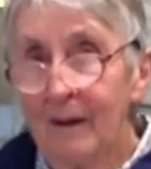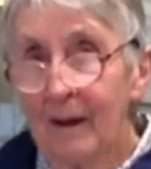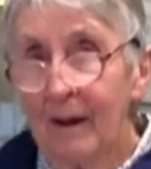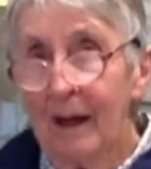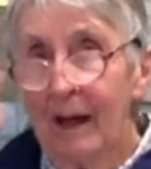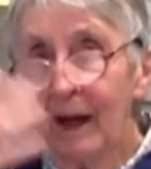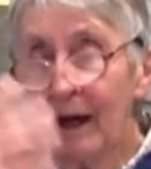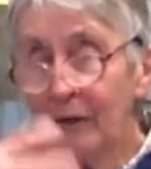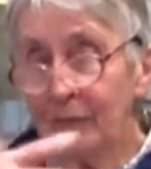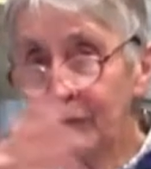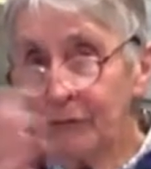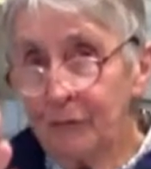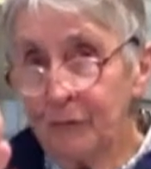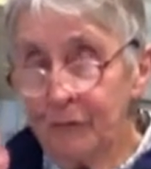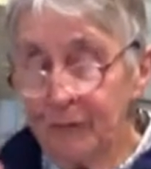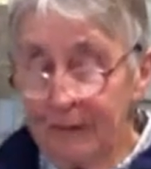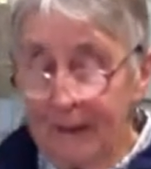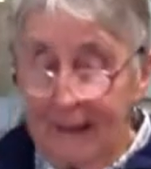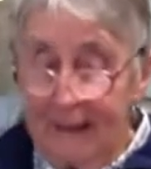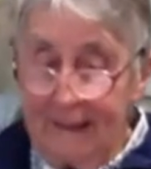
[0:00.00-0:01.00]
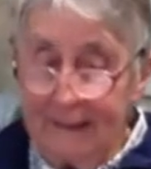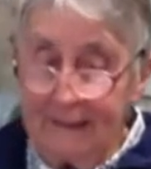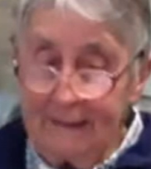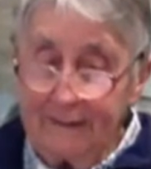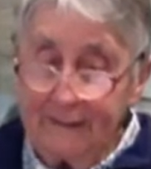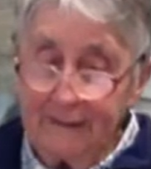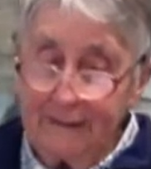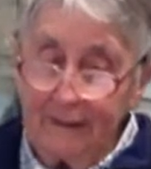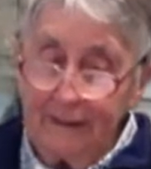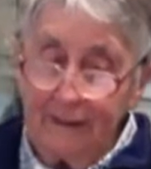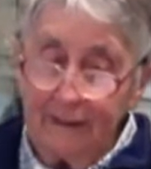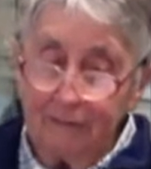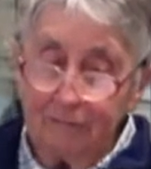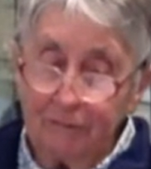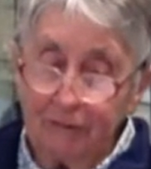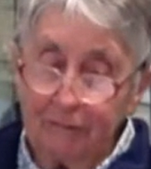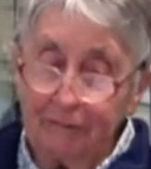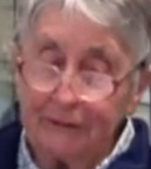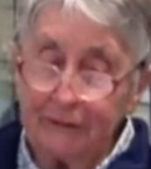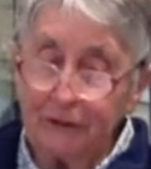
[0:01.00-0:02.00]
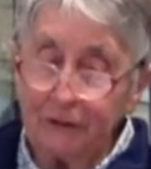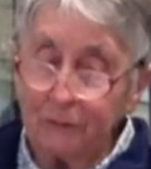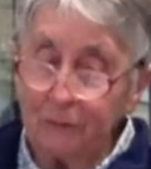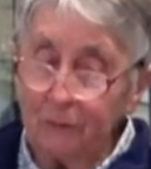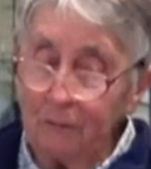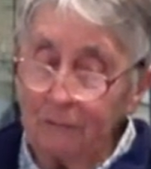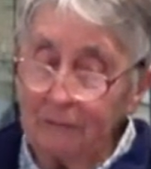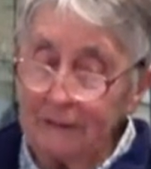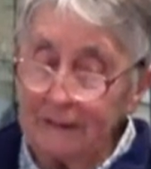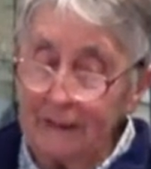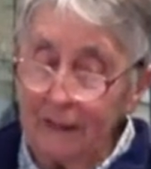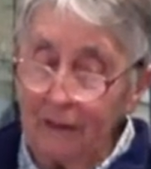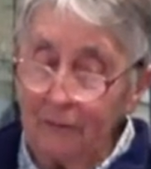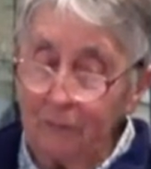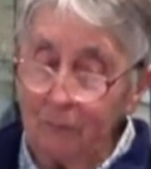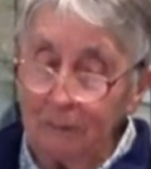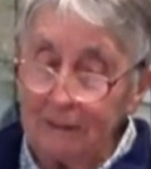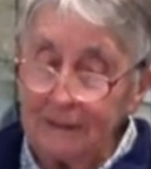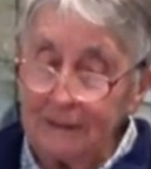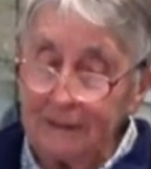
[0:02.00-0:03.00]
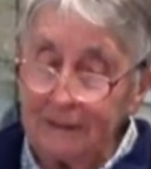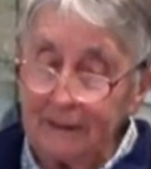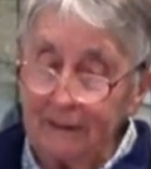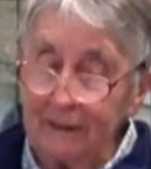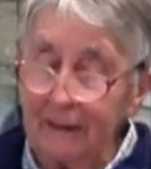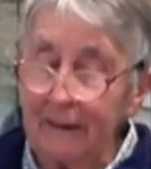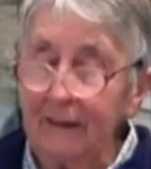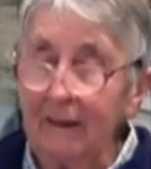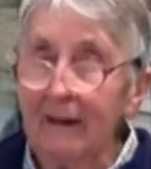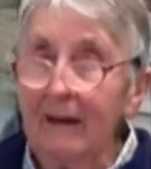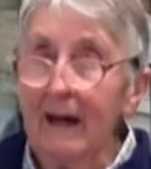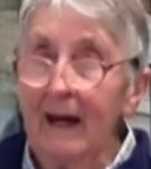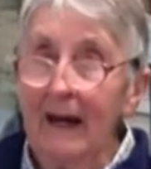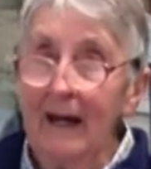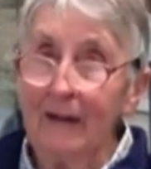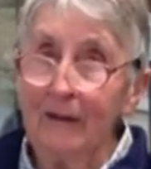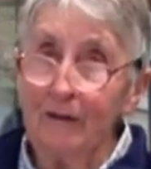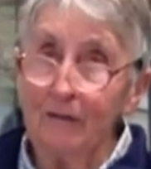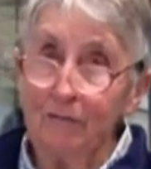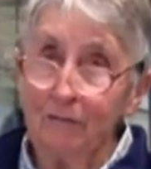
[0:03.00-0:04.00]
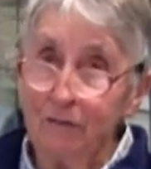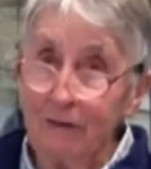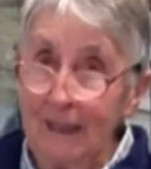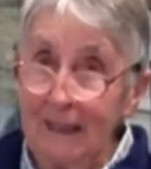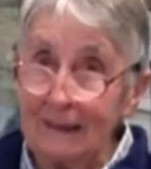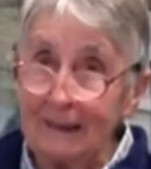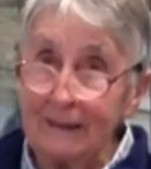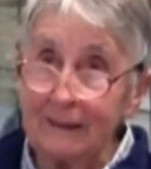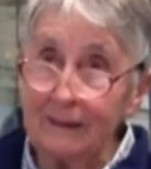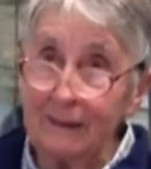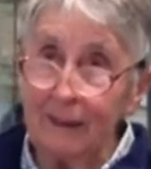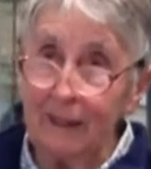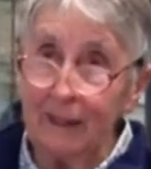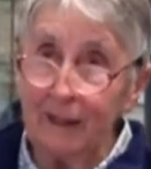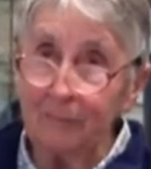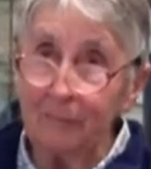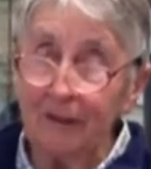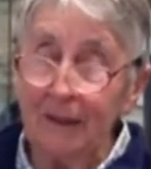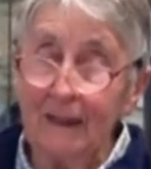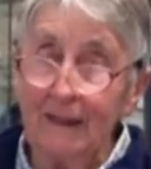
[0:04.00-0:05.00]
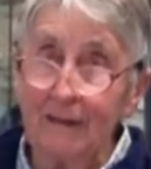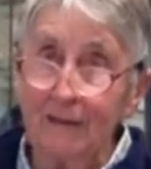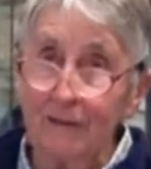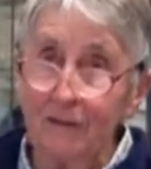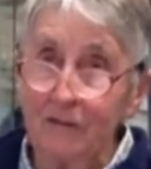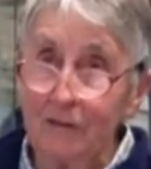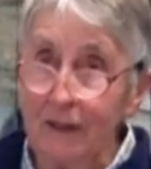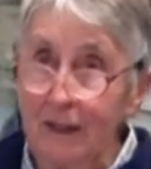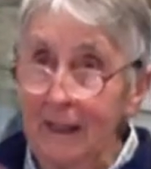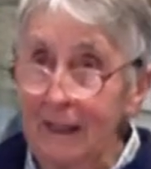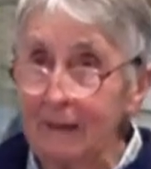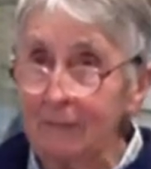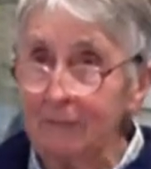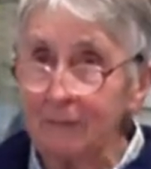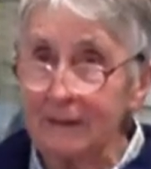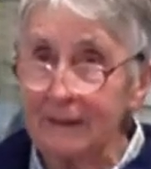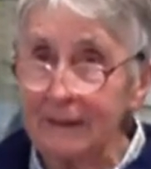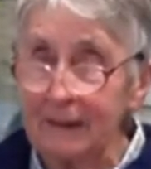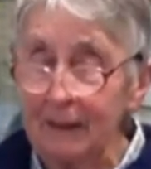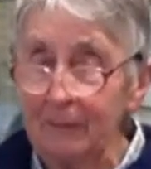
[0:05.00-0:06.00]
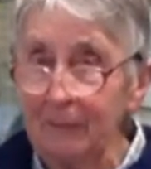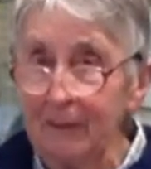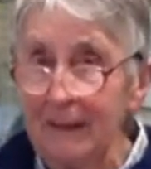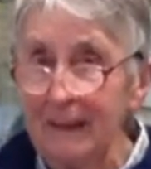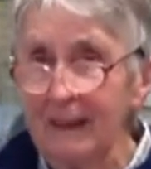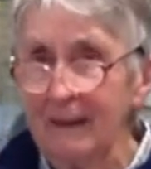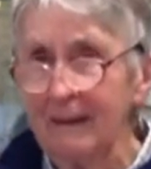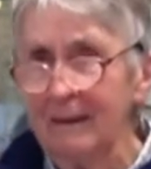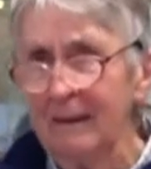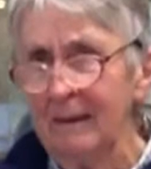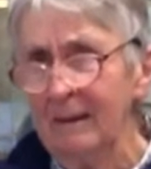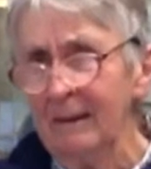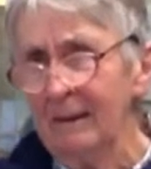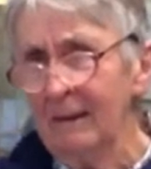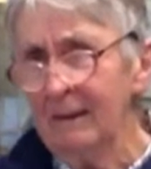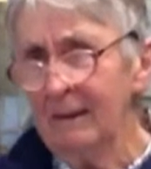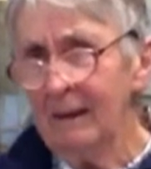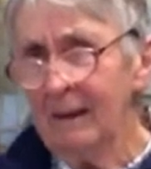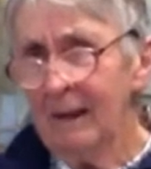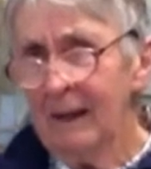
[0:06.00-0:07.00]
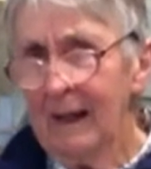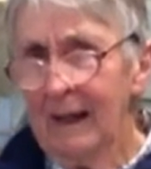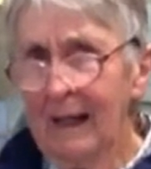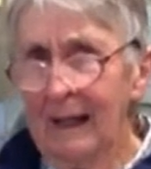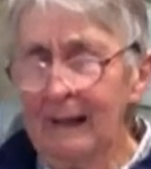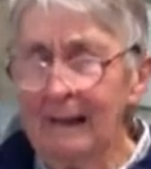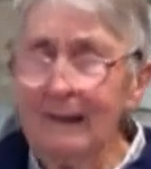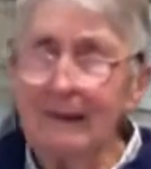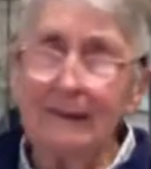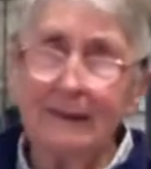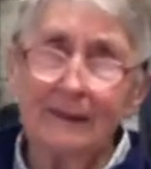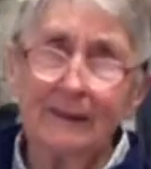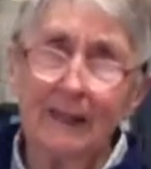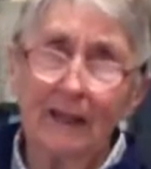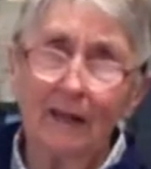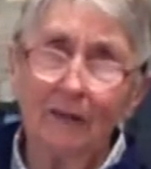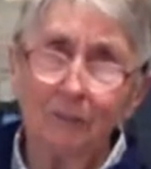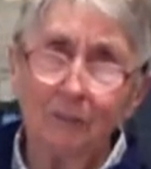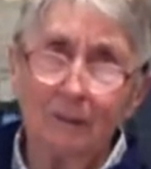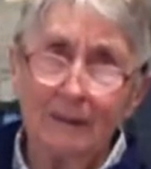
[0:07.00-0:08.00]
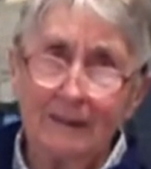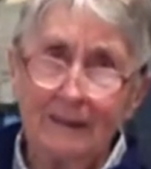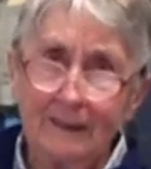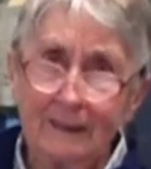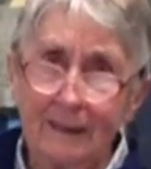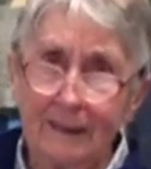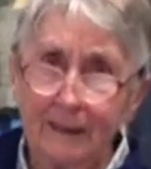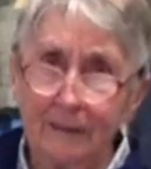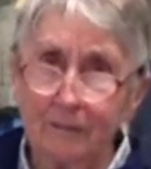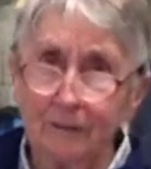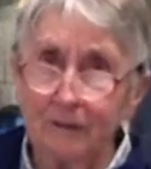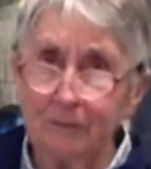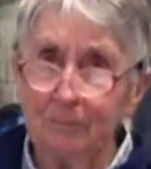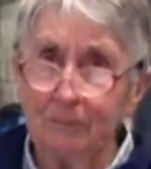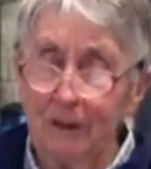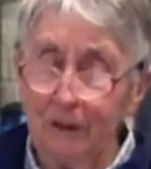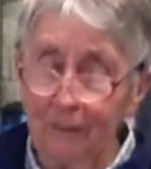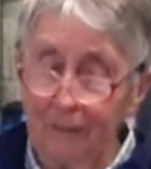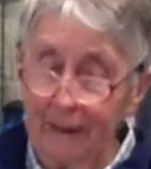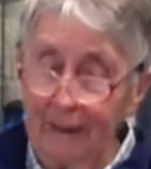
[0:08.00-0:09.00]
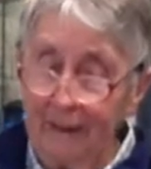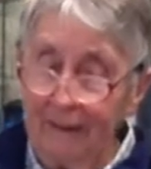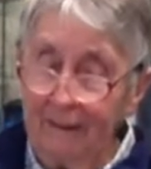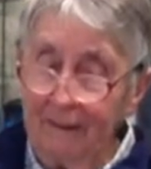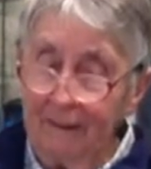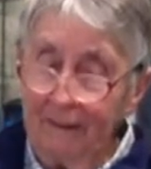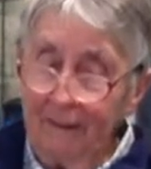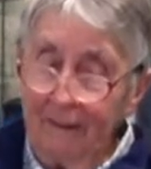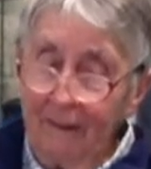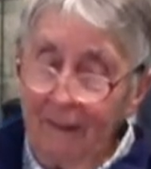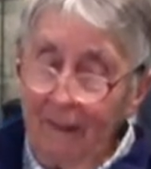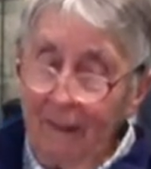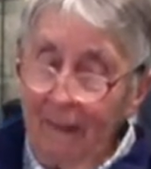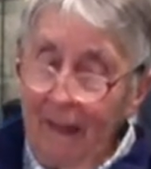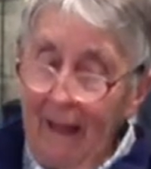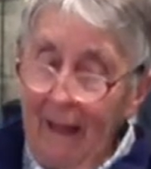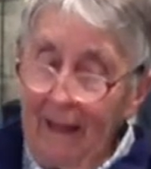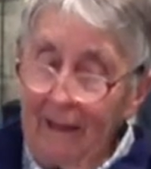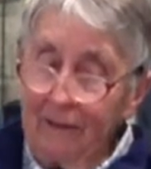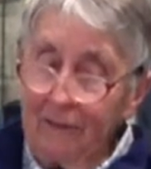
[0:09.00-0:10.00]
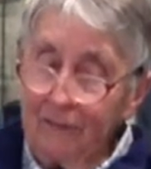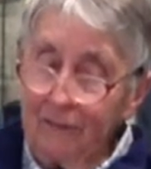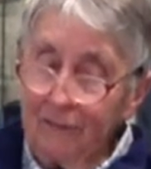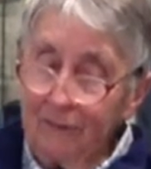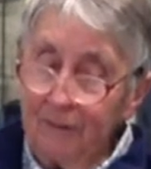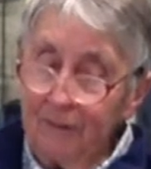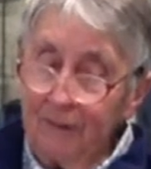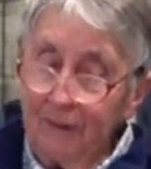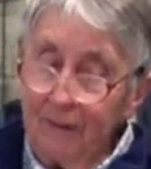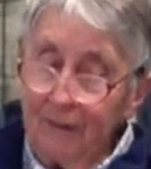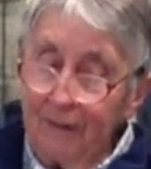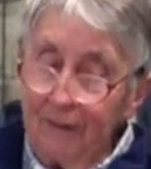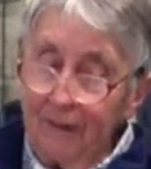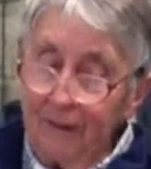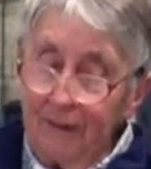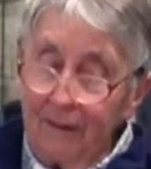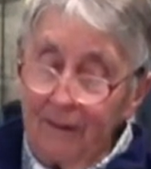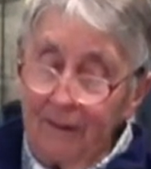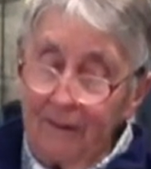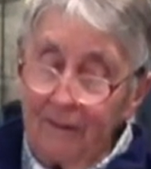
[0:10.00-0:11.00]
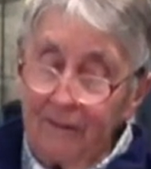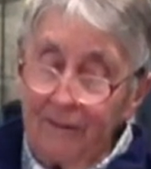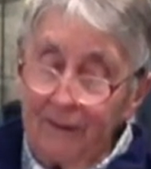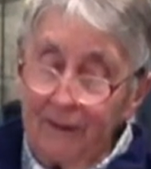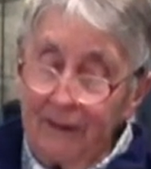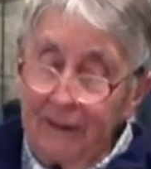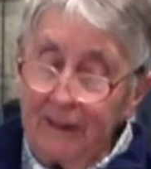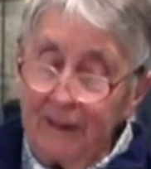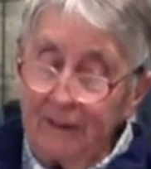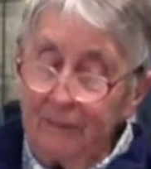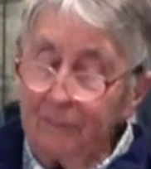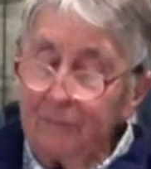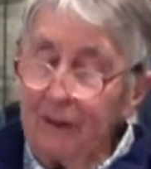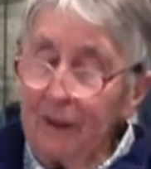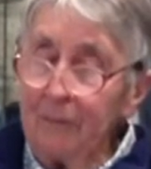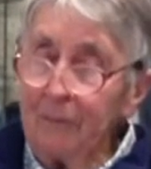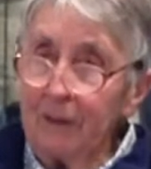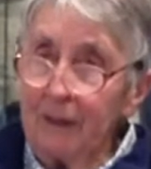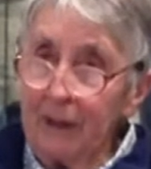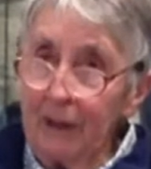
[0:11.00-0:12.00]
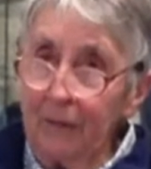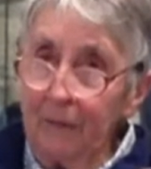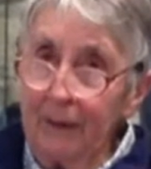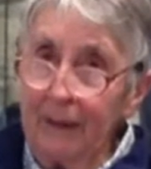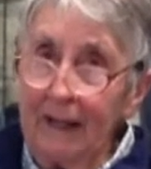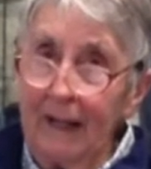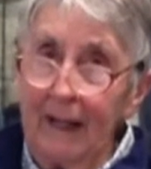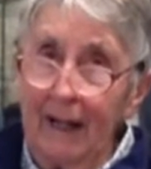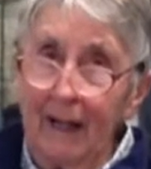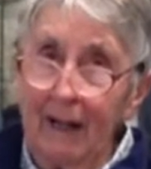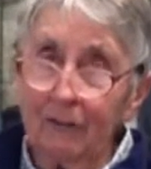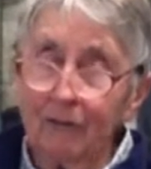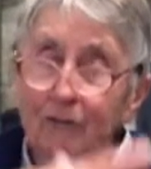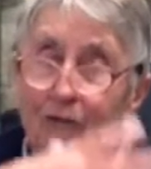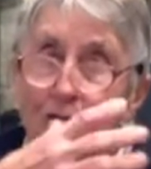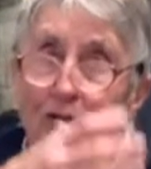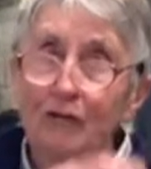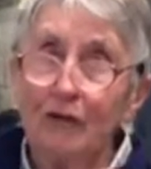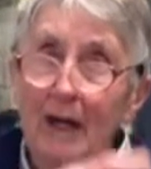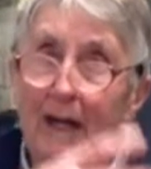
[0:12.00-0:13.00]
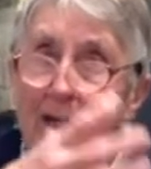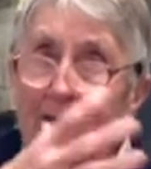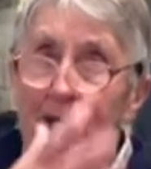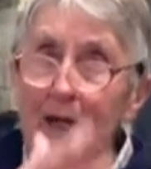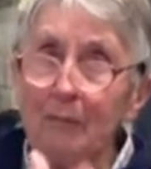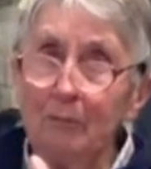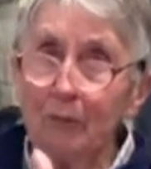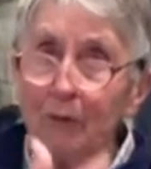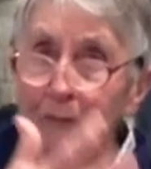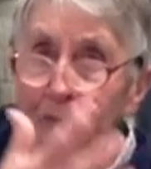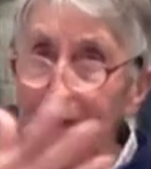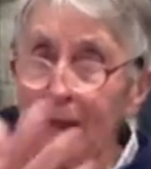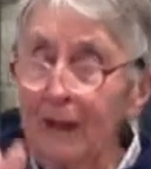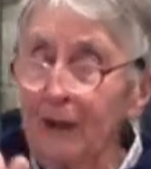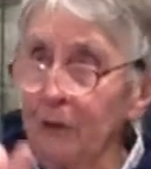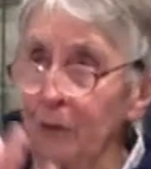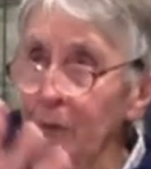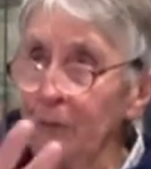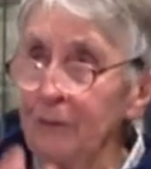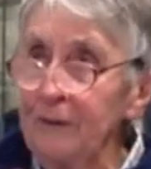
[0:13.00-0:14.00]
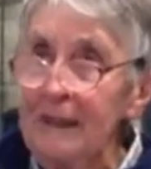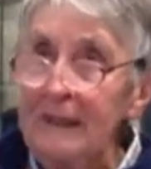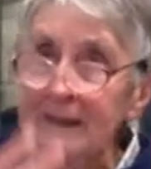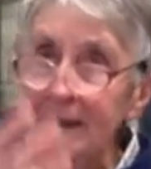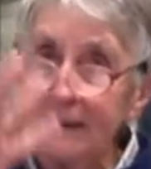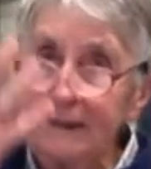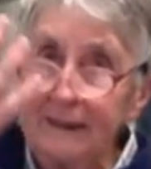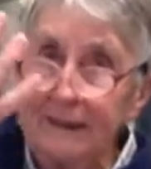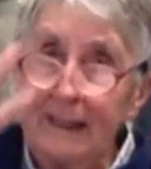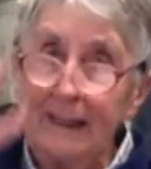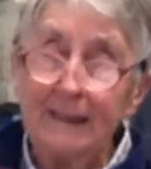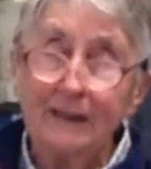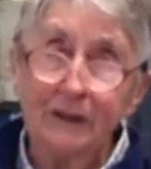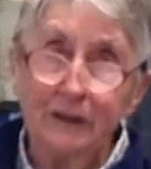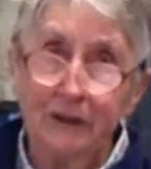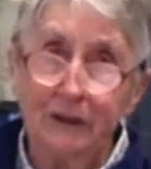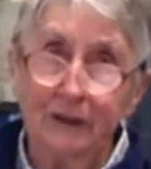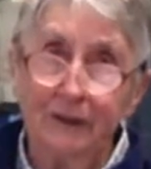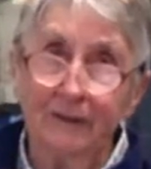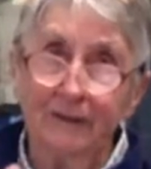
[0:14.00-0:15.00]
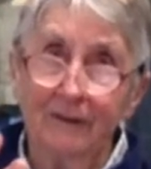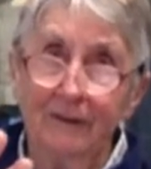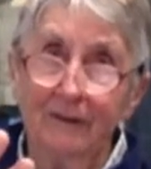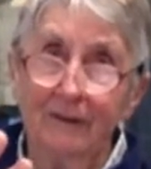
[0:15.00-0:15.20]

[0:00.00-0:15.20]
out through the heads in a very strong southwesterly and a flood tide, meaning the tide was coming in and the southwesterly was blowing. And they were going out to take up what they called their station,